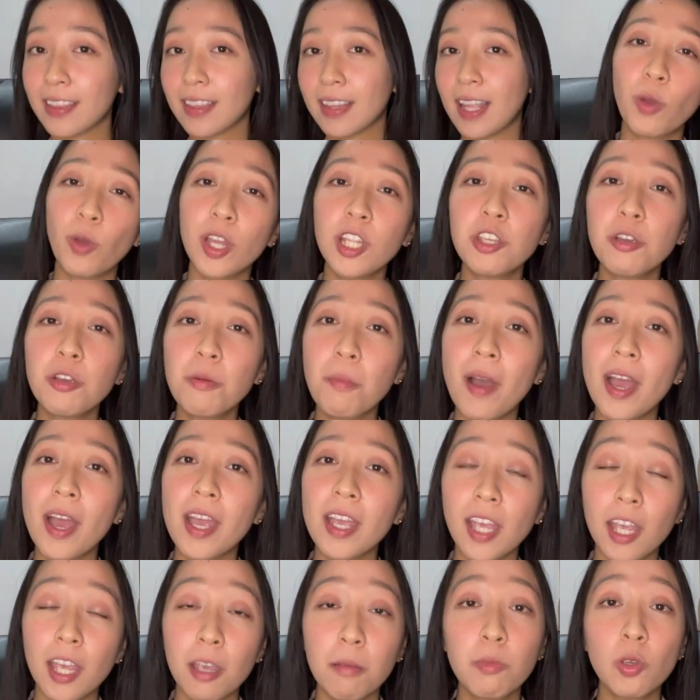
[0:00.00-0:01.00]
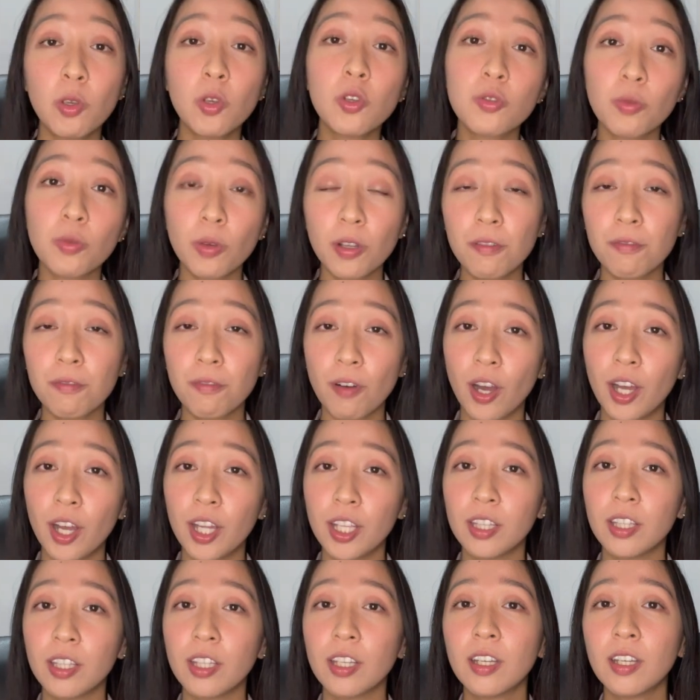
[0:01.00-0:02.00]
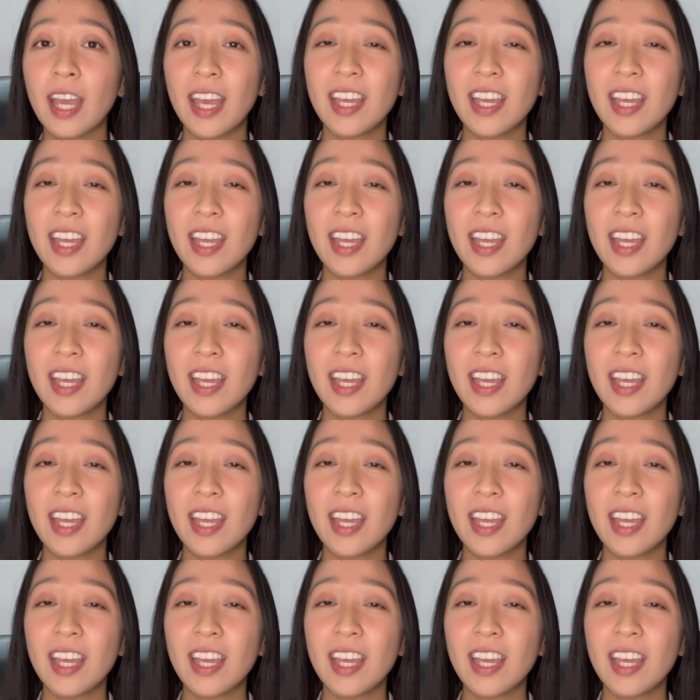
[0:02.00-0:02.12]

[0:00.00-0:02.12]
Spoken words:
When you buy a mutual fund,